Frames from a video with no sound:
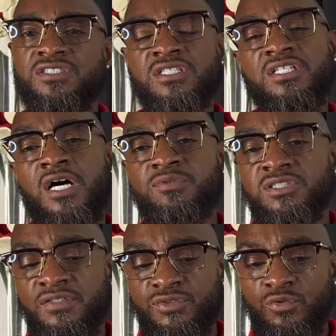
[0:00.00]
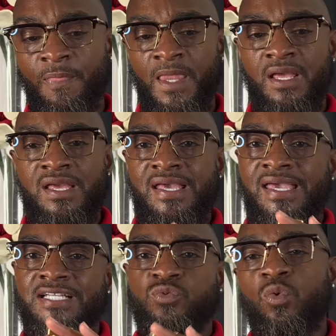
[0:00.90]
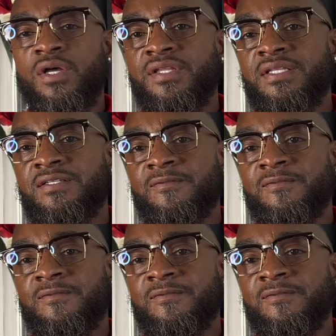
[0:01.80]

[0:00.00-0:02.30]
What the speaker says: It uplifts you. It's one that